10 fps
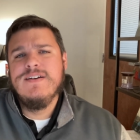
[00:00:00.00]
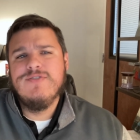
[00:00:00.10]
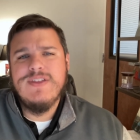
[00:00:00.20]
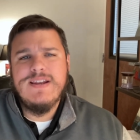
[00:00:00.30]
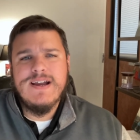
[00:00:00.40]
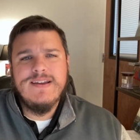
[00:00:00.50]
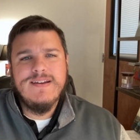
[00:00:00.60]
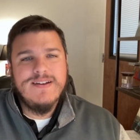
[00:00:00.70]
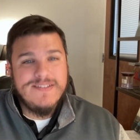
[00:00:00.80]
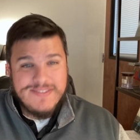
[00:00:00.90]
for that night,
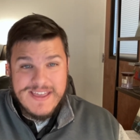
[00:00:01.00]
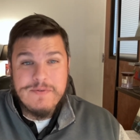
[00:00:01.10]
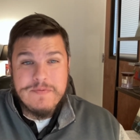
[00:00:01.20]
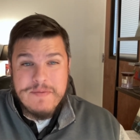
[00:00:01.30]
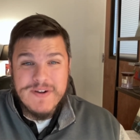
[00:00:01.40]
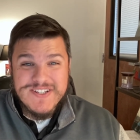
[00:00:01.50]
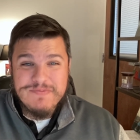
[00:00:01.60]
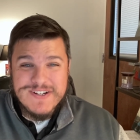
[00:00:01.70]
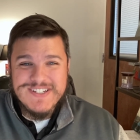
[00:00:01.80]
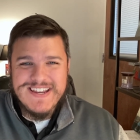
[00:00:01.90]
that would be much
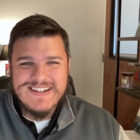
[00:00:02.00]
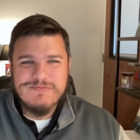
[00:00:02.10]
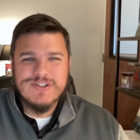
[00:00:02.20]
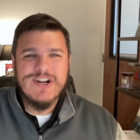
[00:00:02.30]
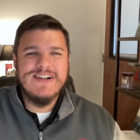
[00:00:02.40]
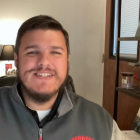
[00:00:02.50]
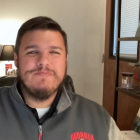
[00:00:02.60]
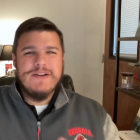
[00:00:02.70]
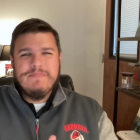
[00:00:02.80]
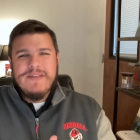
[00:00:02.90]
appreciated. We're trying to
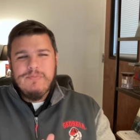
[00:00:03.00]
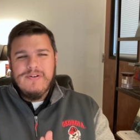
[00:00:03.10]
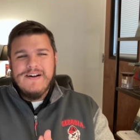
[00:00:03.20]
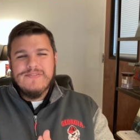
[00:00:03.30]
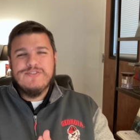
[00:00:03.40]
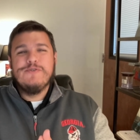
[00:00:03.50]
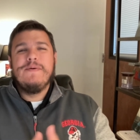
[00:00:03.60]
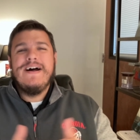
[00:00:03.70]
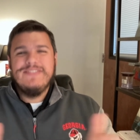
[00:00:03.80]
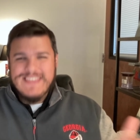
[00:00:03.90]
spread people out
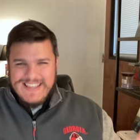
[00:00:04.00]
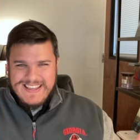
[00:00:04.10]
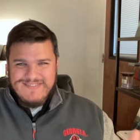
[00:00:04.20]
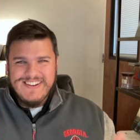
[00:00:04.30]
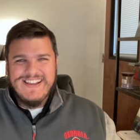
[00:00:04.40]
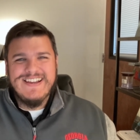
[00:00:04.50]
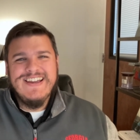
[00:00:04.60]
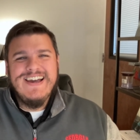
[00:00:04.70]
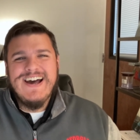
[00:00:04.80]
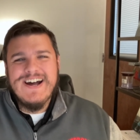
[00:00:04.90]
throughout the evening,
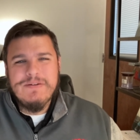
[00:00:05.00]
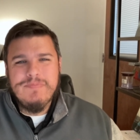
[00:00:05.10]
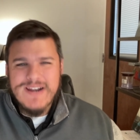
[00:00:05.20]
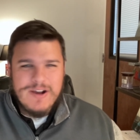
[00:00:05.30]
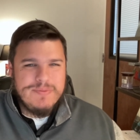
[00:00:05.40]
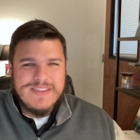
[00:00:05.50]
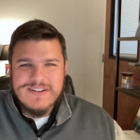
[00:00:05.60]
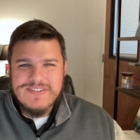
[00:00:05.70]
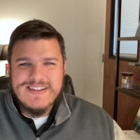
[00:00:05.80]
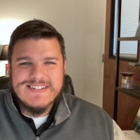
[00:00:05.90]
uh, but I'll be
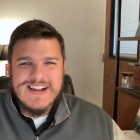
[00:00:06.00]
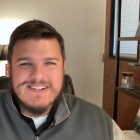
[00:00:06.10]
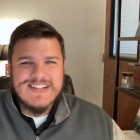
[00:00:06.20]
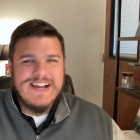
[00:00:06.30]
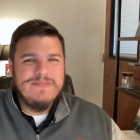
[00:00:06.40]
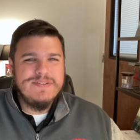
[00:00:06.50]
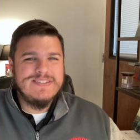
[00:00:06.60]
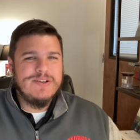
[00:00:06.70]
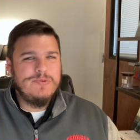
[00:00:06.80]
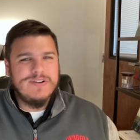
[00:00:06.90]
there the entire time, and
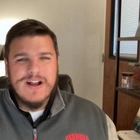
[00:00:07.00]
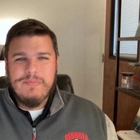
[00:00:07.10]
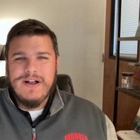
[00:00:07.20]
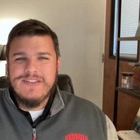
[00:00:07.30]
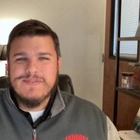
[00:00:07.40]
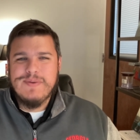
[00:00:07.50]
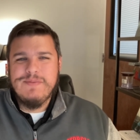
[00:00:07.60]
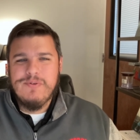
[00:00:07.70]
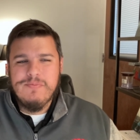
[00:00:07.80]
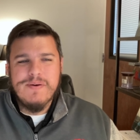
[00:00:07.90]
so will a couple other
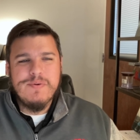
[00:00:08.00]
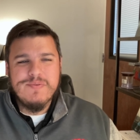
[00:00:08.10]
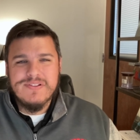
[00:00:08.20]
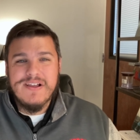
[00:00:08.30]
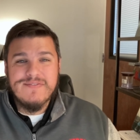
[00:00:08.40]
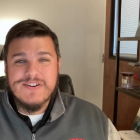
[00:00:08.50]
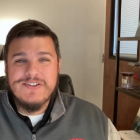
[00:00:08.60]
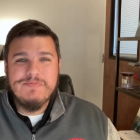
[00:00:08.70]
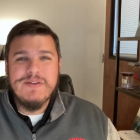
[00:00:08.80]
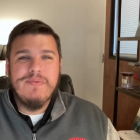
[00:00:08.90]
people. But we would love for
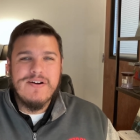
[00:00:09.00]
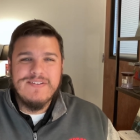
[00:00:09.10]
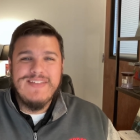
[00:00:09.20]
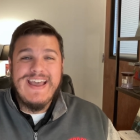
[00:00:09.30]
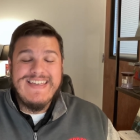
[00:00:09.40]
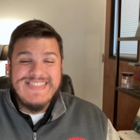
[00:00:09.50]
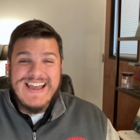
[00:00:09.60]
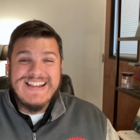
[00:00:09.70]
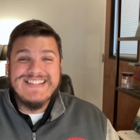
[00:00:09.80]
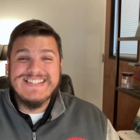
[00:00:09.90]
you to be part of that, and
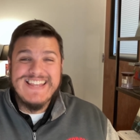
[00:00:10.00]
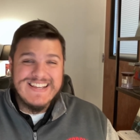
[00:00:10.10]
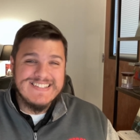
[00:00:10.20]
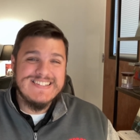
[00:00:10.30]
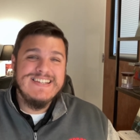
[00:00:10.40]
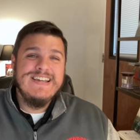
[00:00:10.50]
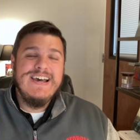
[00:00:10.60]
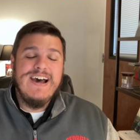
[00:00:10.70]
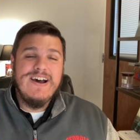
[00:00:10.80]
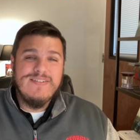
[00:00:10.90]
that is next
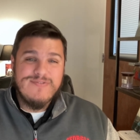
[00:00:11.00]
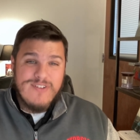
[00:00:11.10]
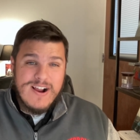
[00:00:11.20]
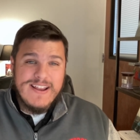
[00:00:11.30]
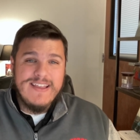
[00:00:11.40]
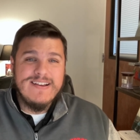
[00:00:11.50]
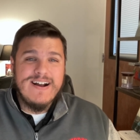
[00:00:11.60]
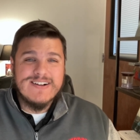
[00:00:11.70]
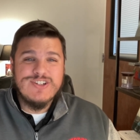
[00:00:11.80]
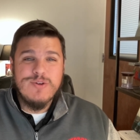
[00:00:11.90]
uh, Friday,
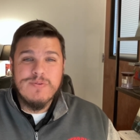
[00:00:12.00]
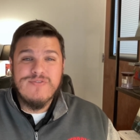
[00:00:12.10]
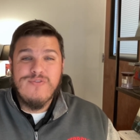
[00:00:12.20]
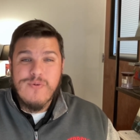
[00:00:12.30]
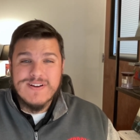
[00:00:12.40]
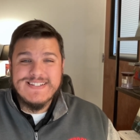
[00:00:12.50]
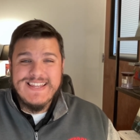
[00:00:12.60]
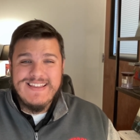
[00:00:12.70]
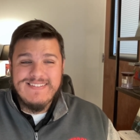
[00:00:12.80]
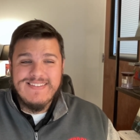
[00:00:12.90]
October
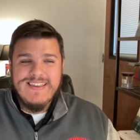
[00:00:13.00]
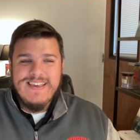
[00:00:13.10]
14th.